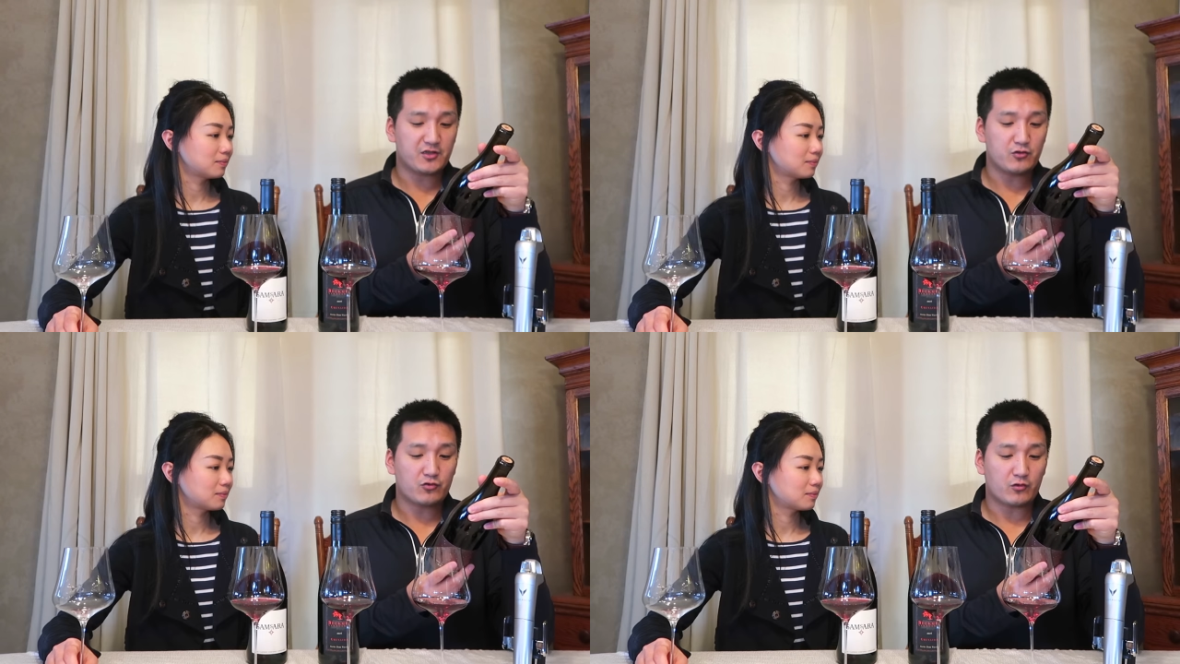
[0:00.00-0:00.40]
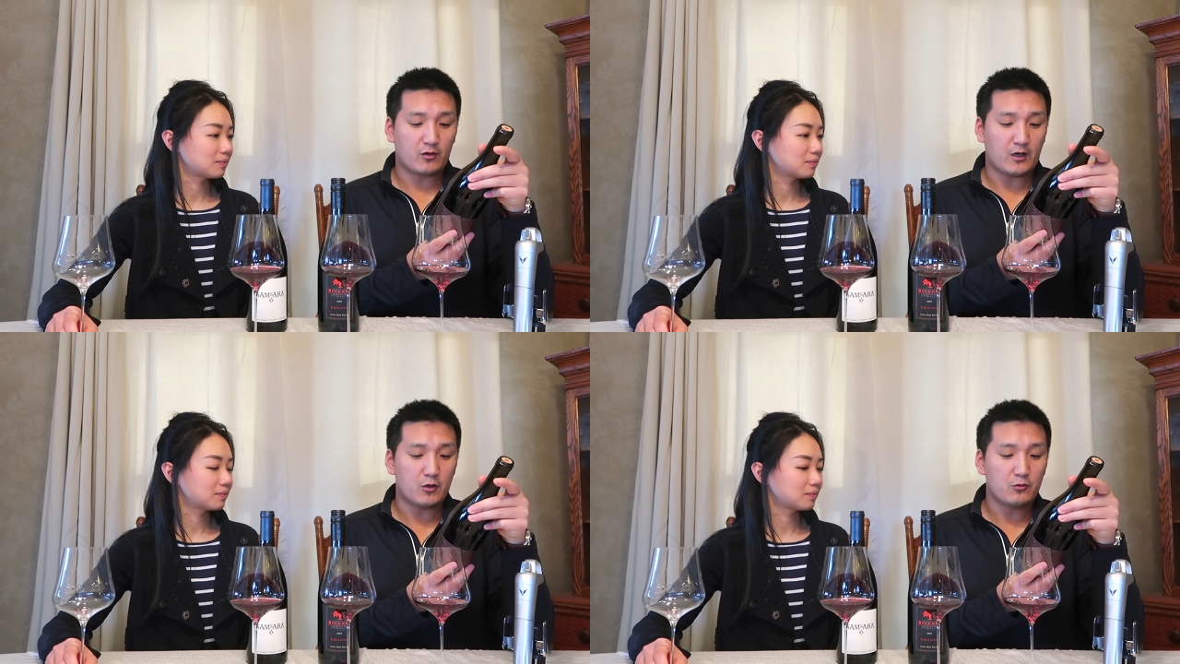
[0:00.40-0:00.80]
Speaker 1: in
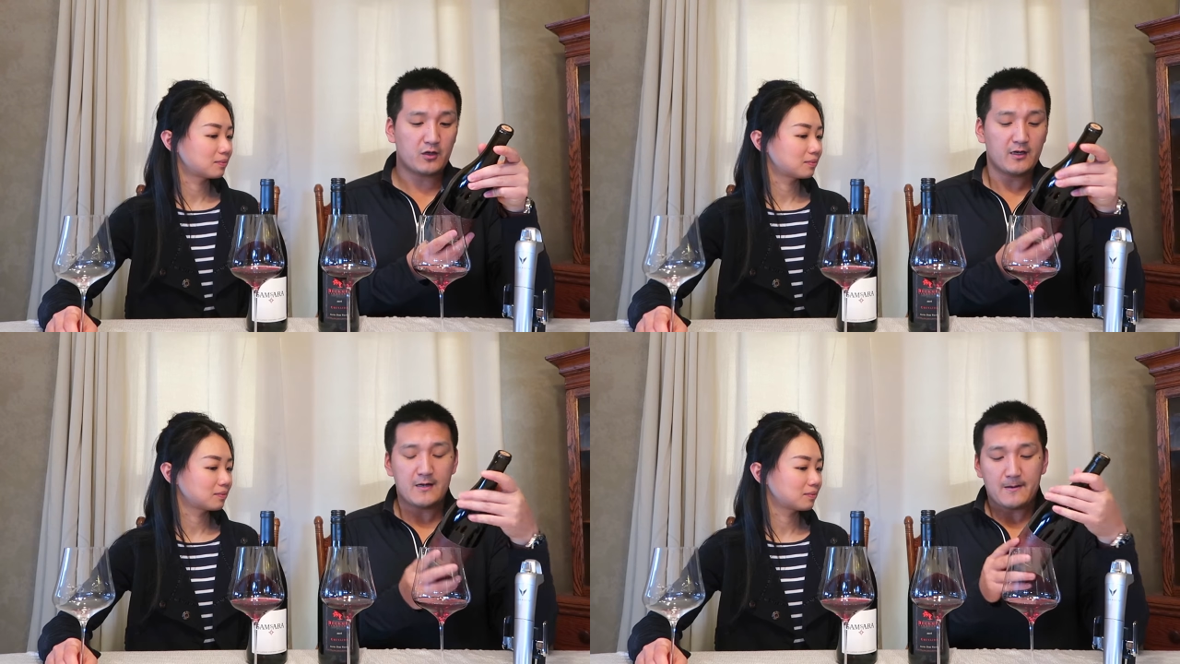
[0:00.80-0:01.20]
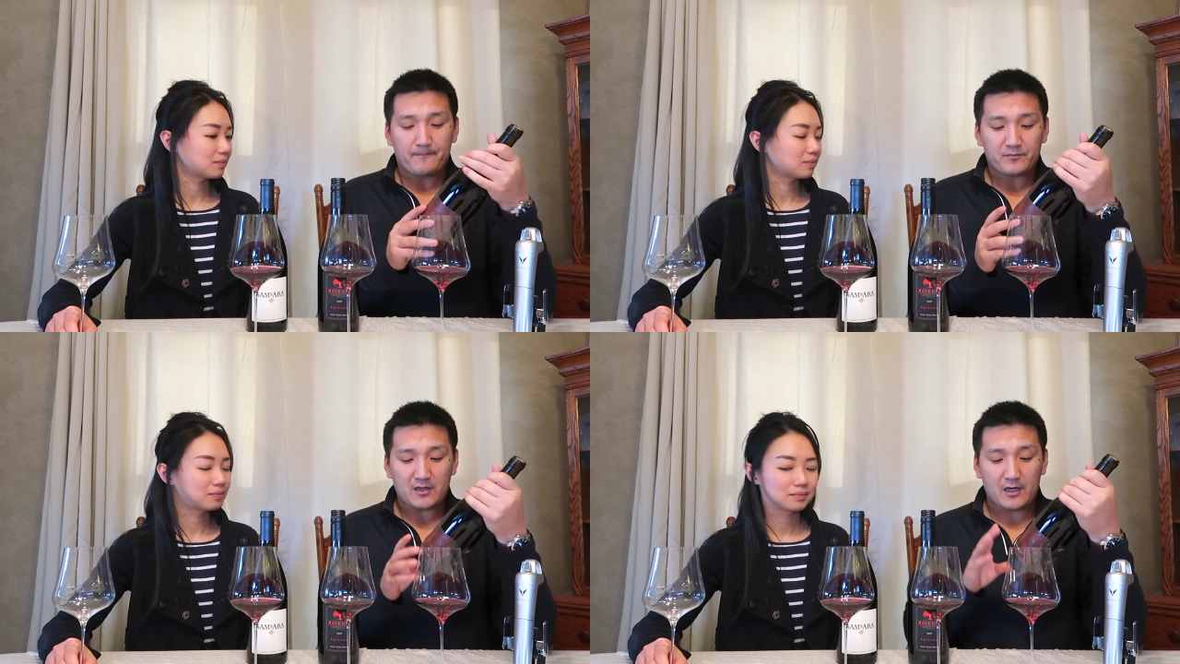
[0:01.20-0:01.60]
neutral oak.
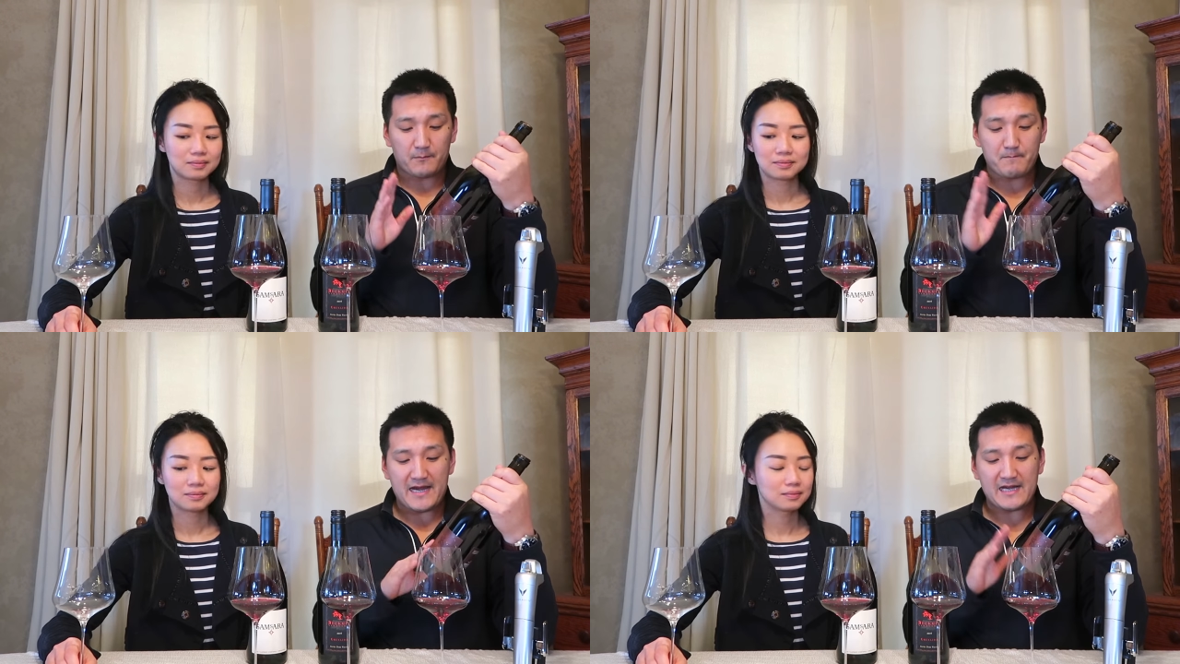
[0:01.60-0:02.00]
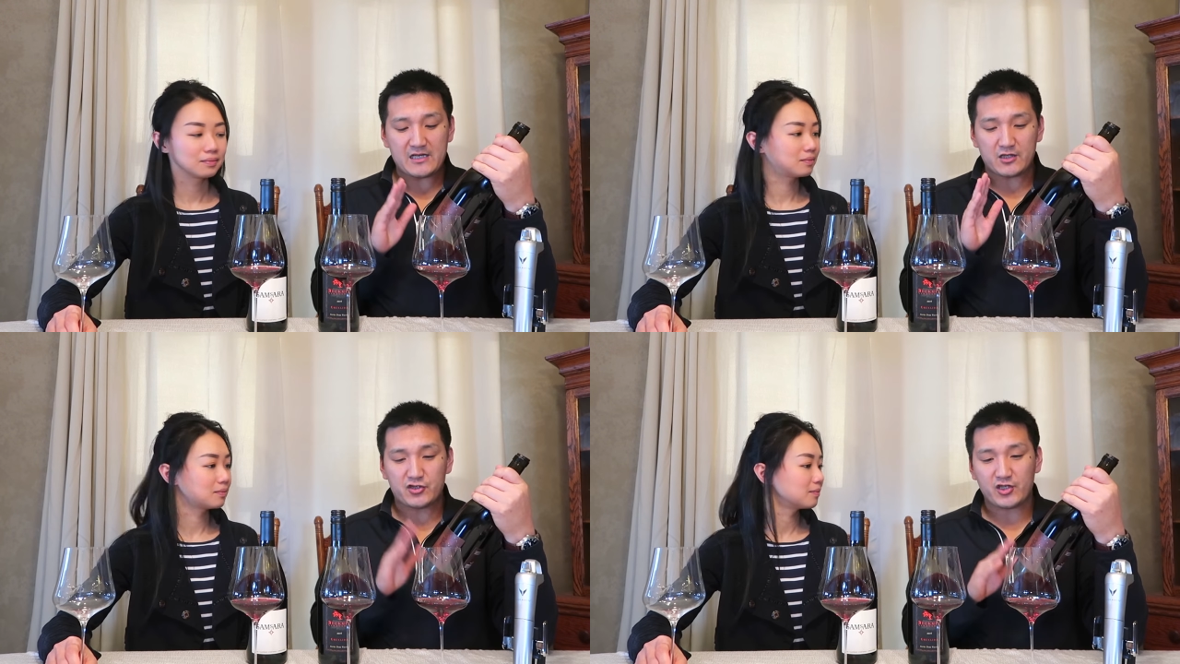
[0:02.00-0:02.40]
Uh, made
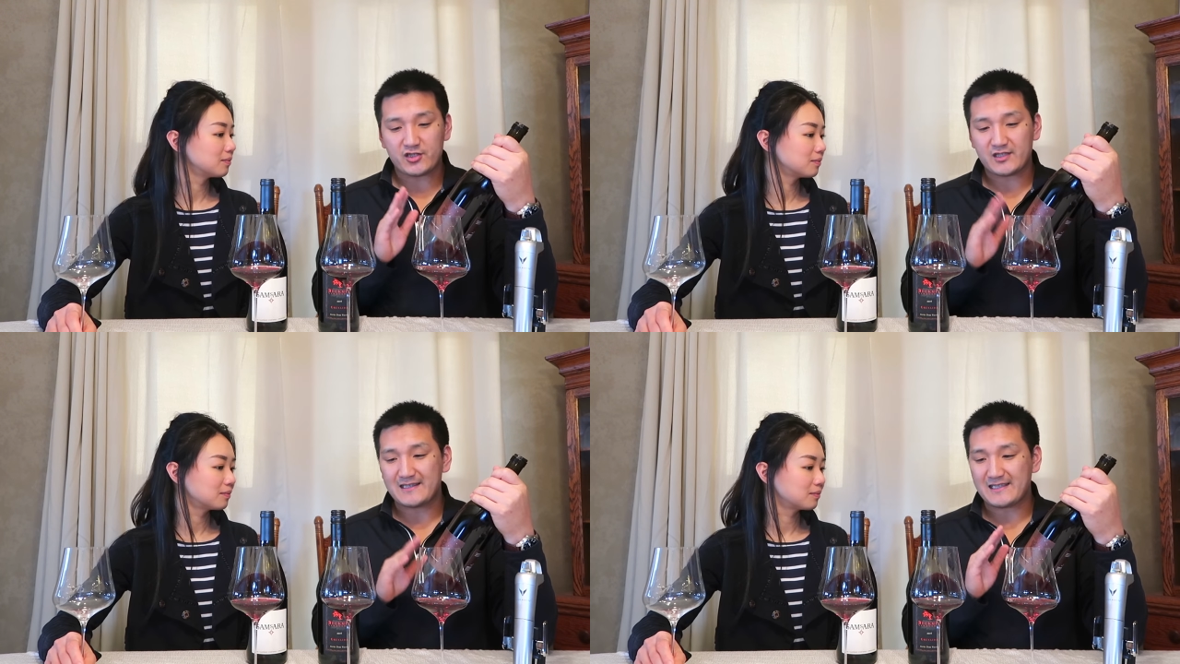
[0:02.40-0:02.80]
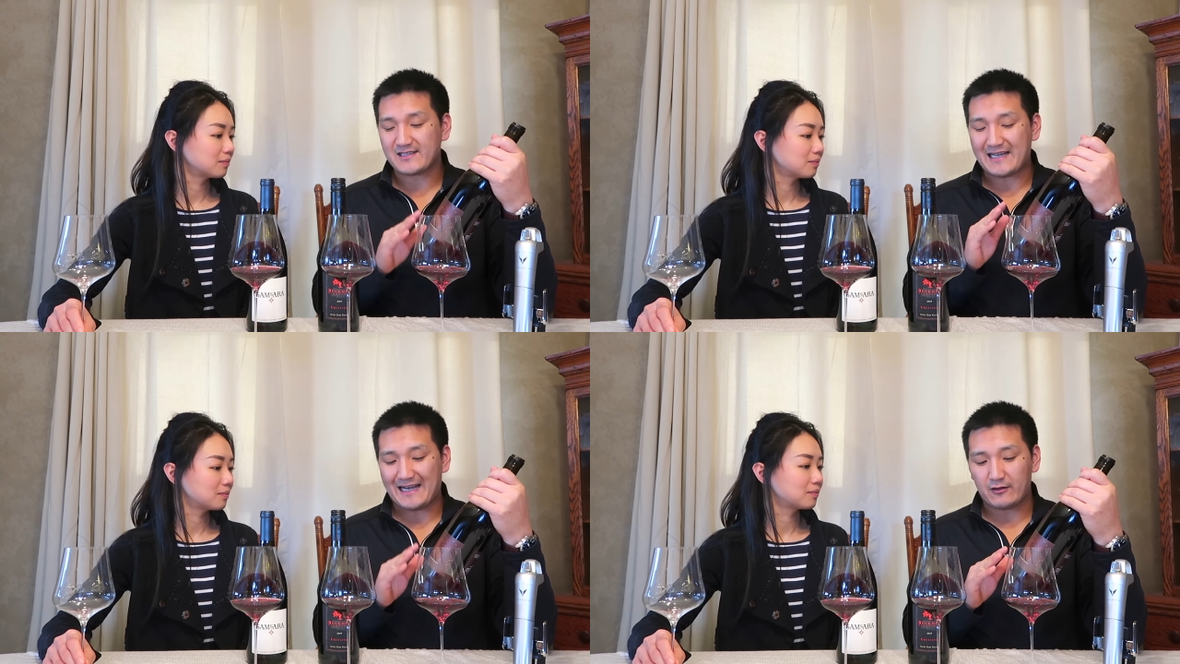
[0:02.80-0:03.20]
just in the
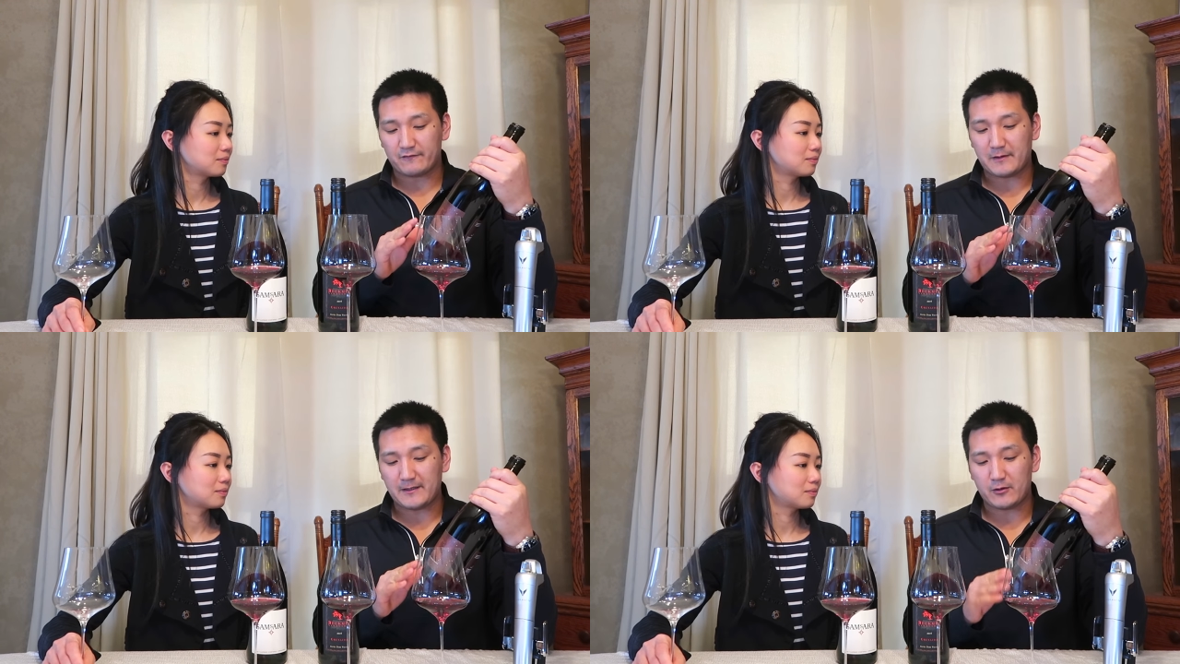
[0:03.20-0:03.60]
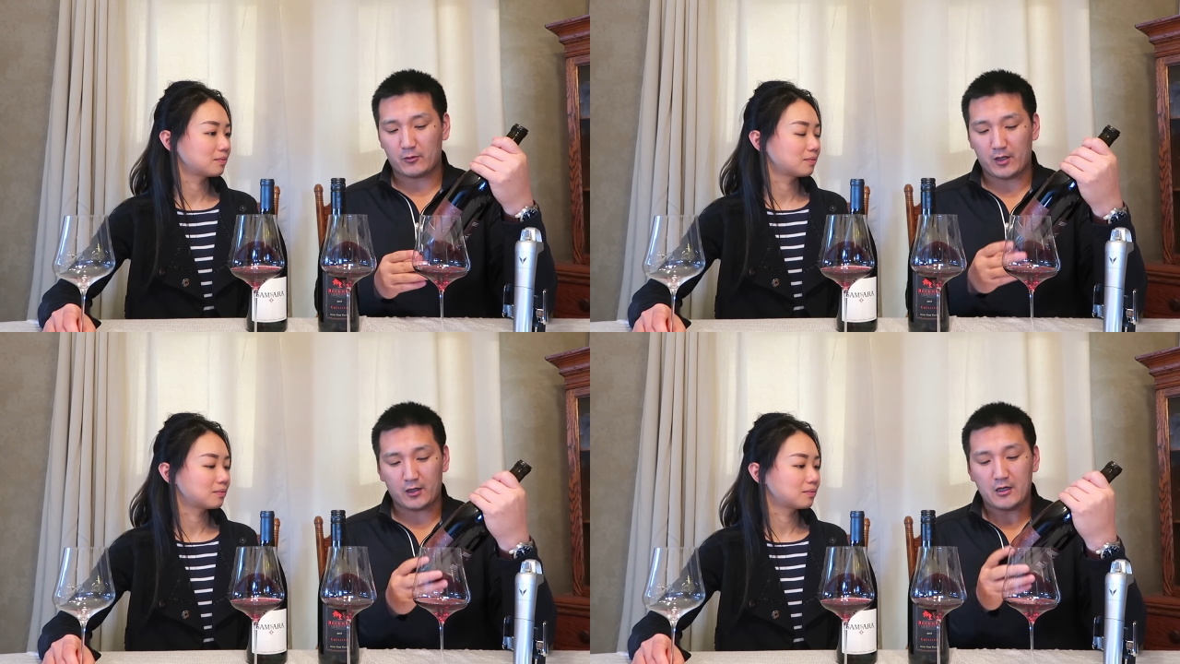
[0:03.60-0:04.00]
style of Pinot
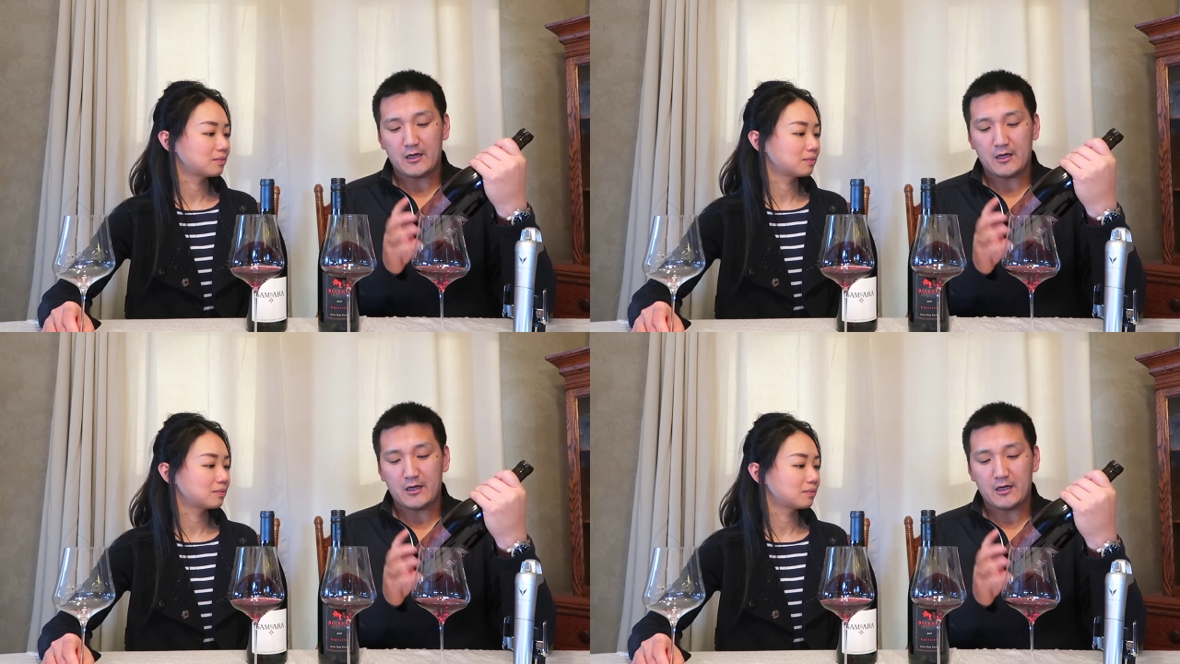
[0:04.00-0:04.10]
Noir.